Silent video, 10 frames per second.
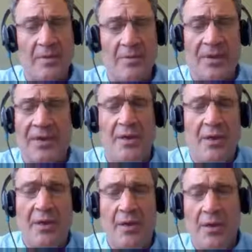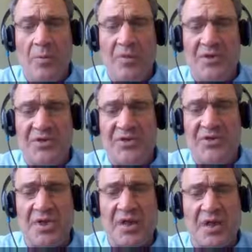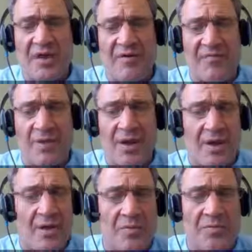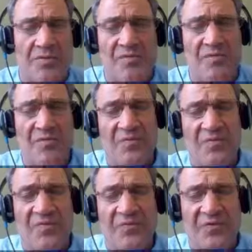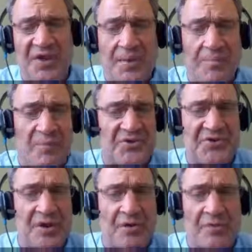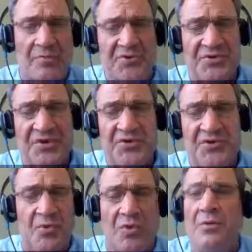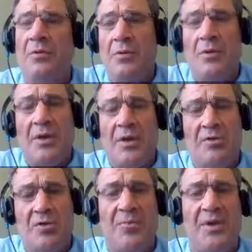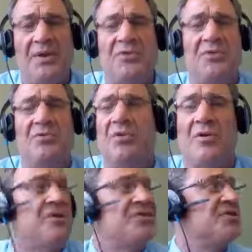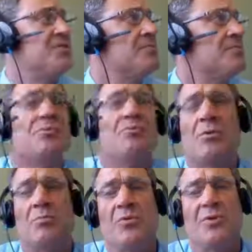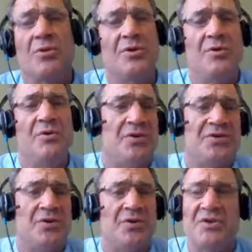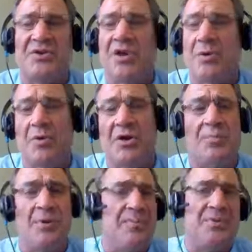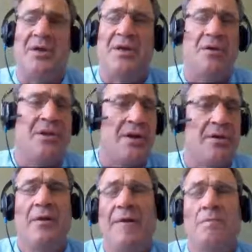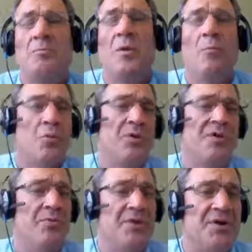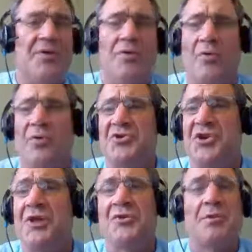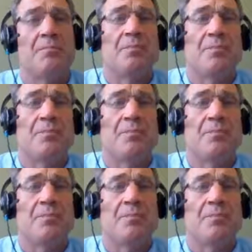okay, we still have around 58% residual alkybenzene oil in the system. So what we're going to do is, on this day, we're going to pump it down again. We're going to do another oil change.